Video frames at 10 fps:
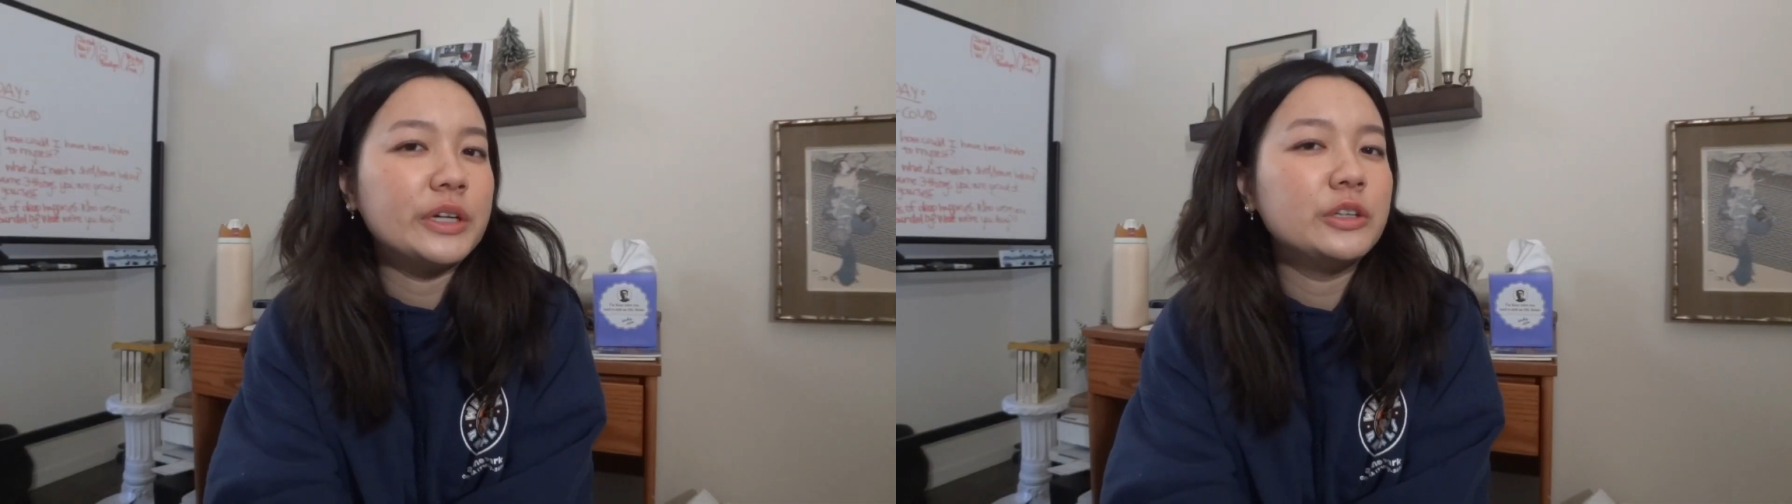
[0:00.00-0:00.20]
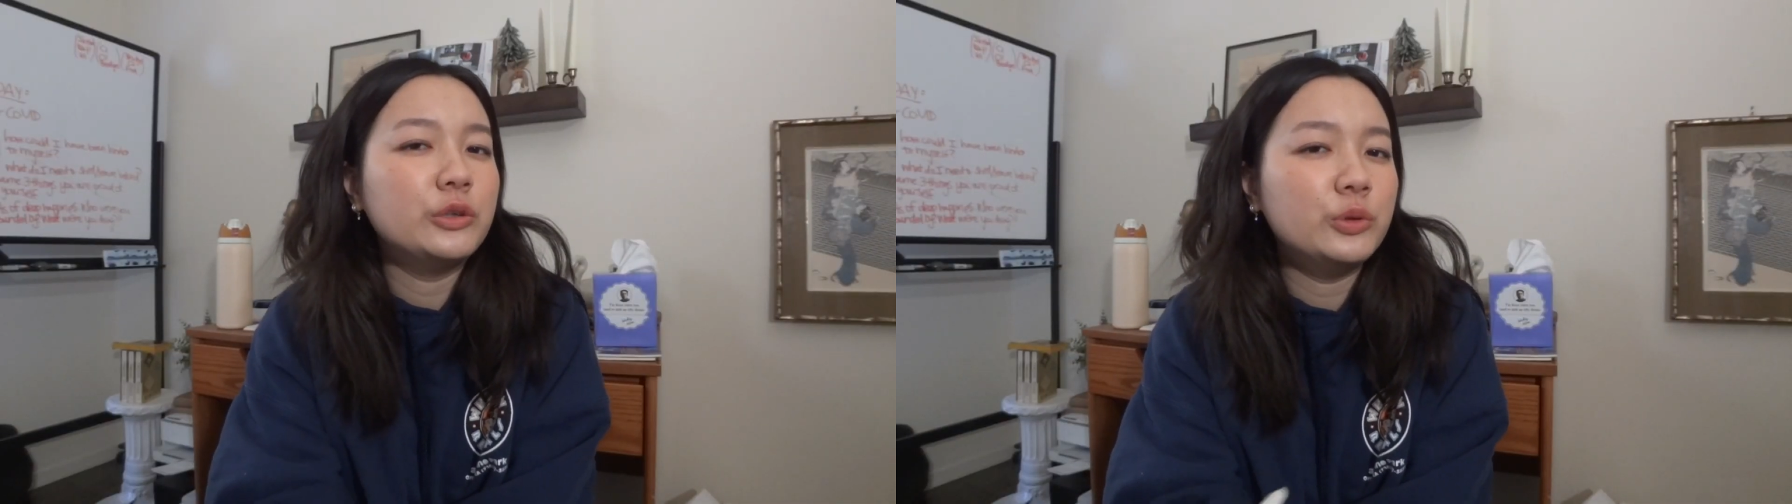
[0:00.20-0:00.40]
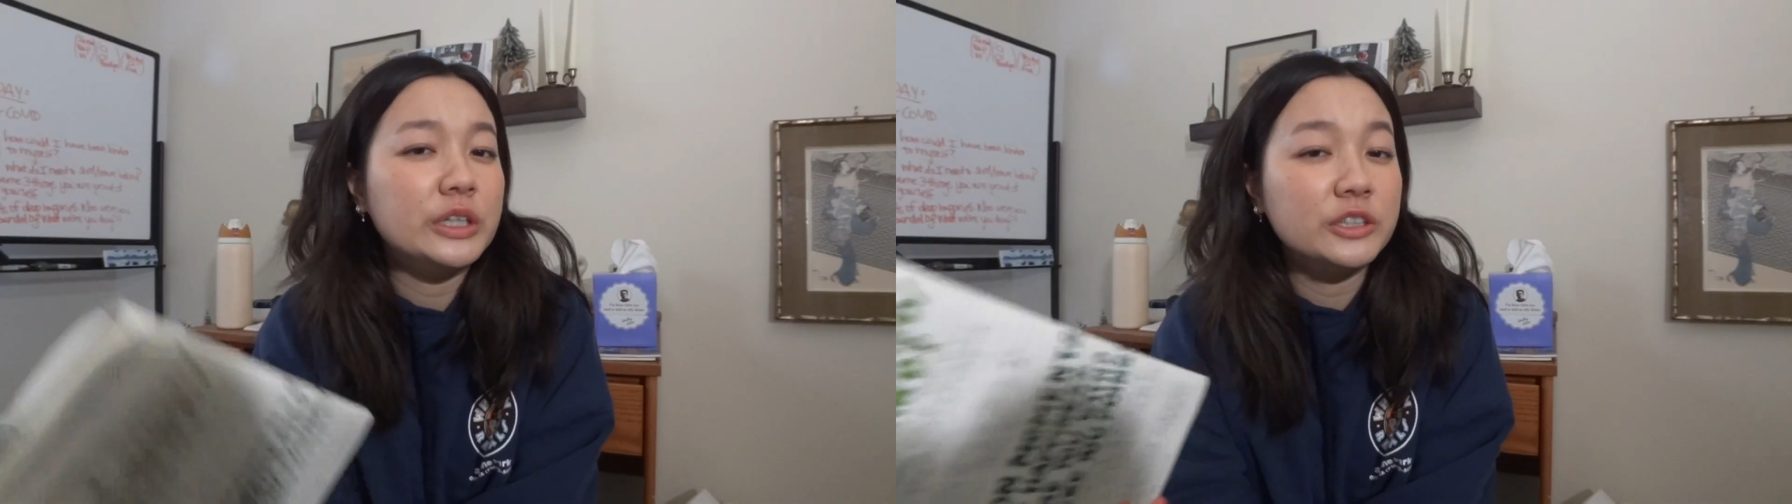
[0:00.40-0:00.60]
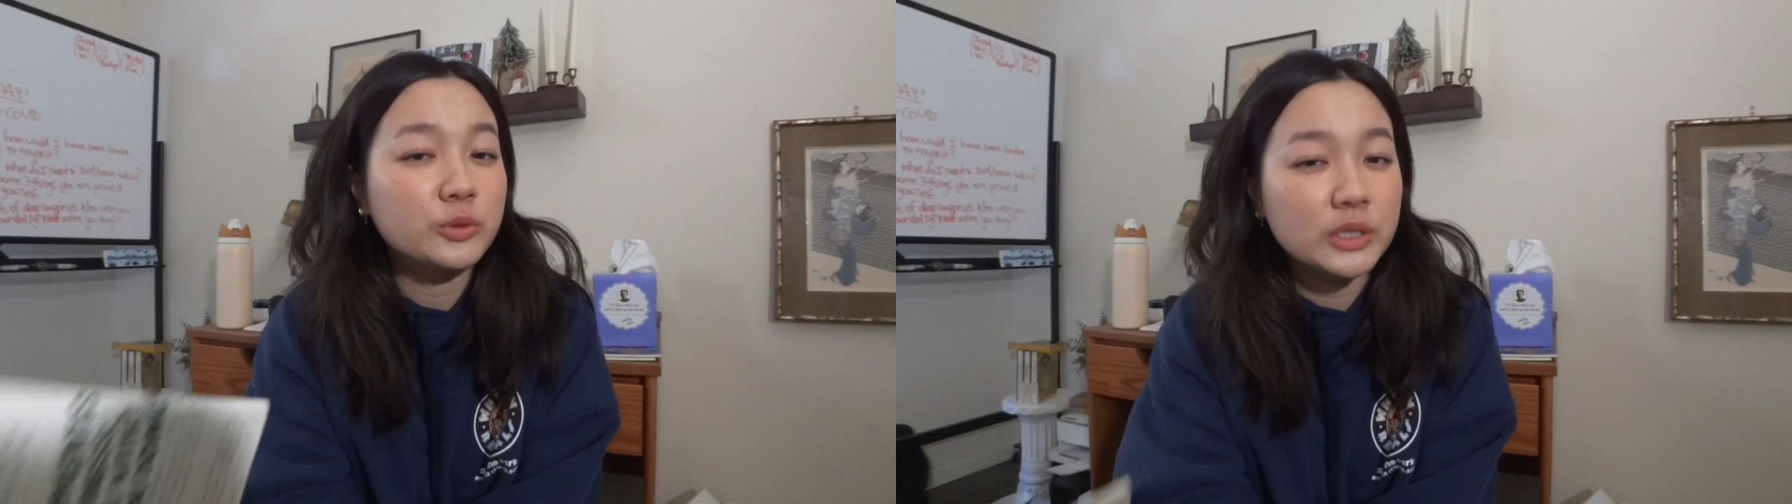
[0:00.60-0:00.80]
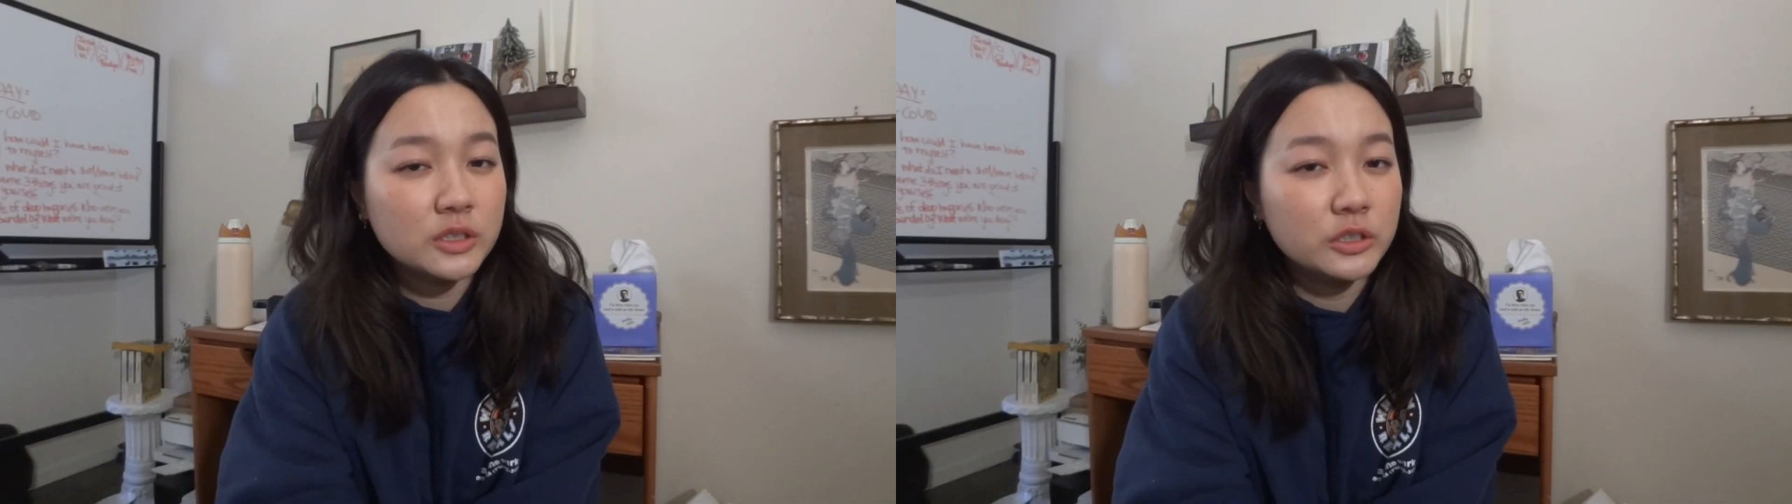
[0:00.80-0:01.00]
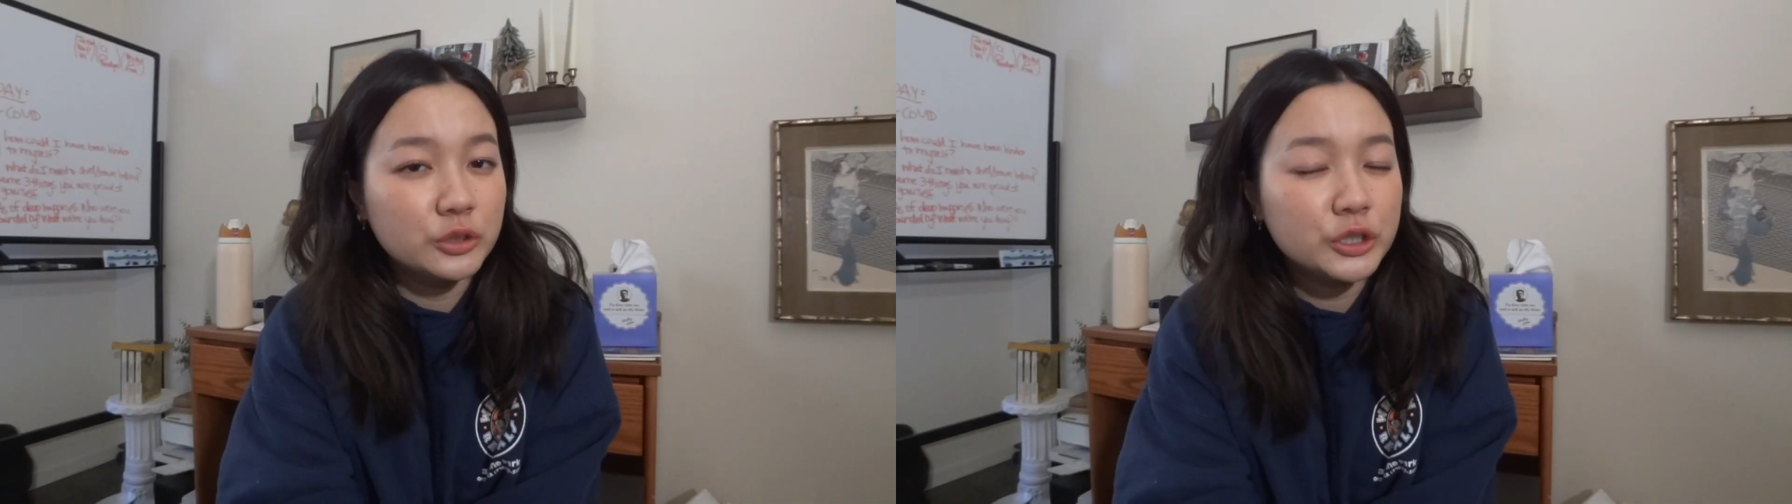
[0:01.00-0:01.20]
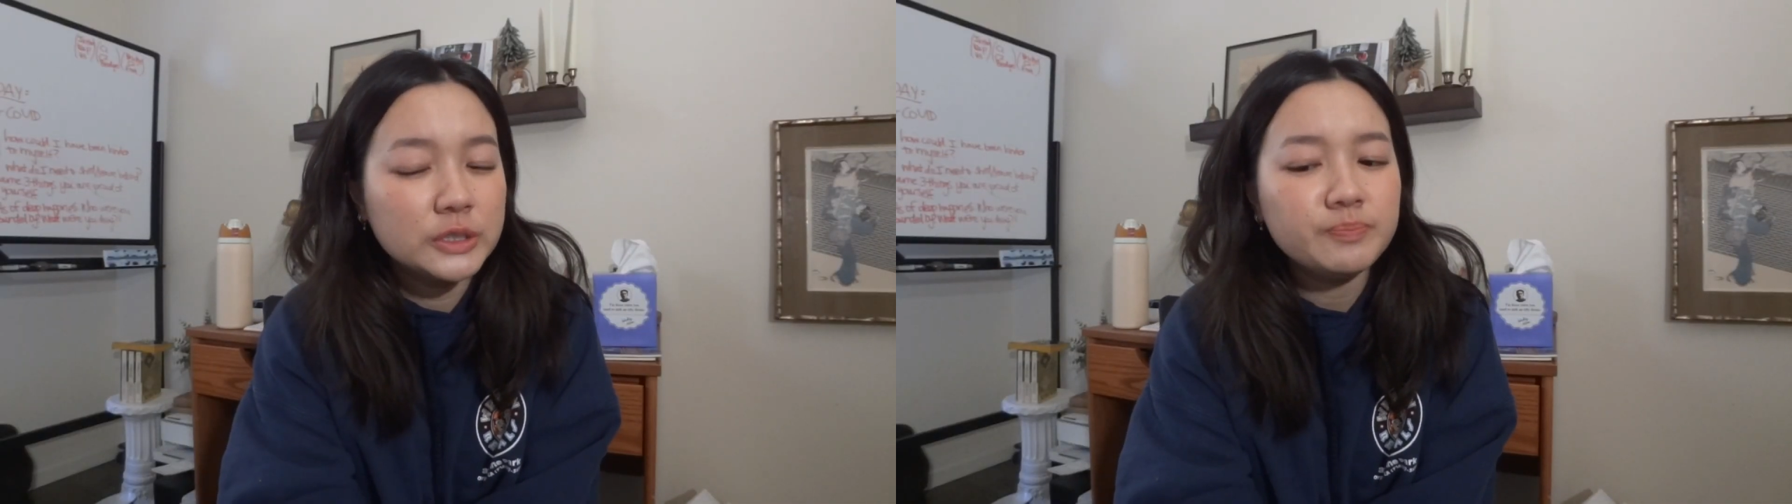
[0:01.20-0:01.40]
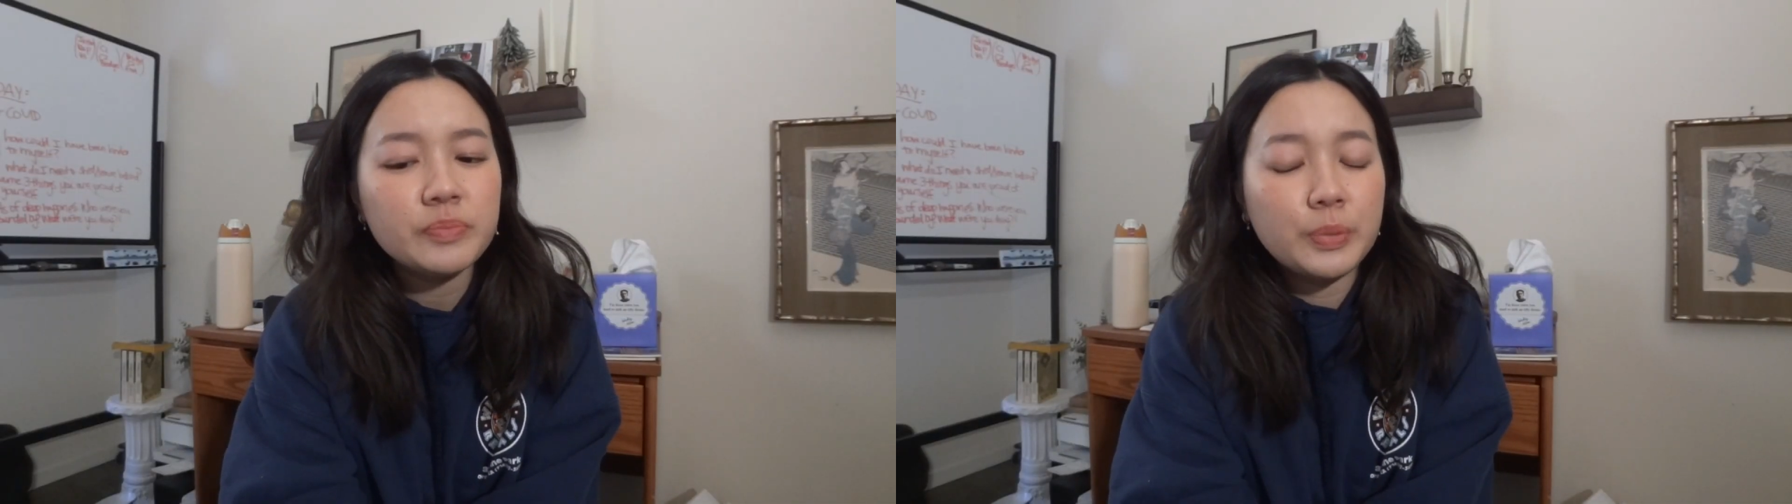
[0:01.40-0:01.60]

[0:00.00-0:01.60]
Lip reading: New Year's resolution,